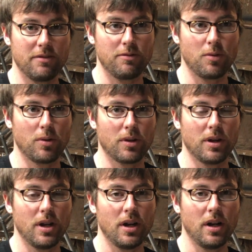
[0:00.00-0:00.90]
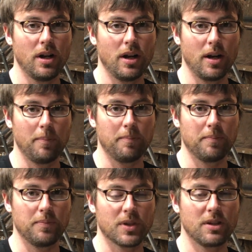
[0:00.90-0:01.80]
for
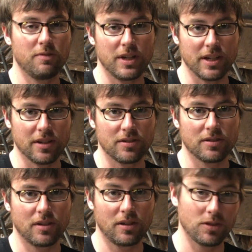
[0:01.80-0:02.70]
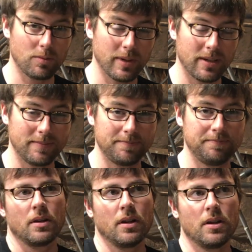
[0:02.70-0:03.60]
convenience a little bit.
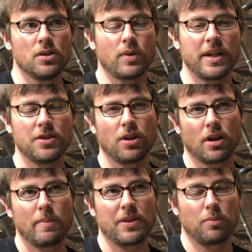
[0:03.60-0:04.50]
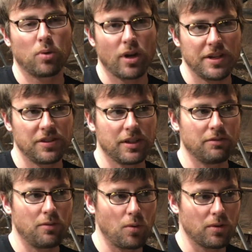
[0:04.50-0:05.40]
So I didn't talk about the pricing
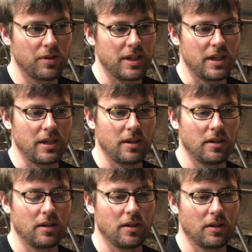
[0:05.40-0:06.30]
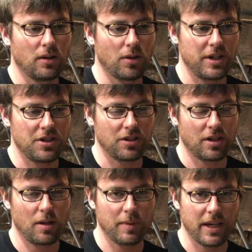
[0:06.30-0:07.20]
for the Cartesian
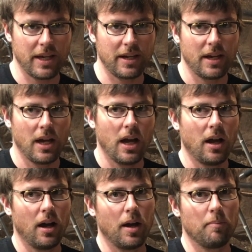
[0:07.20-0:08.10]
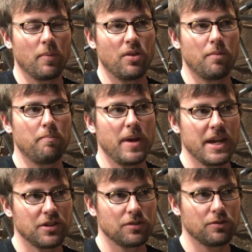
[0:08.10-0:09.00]
Cup Kit. The
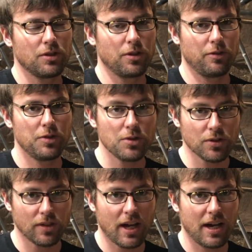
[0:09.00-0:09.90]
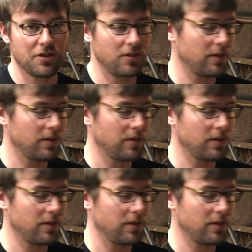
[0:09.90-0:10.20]
base, so the fuselage,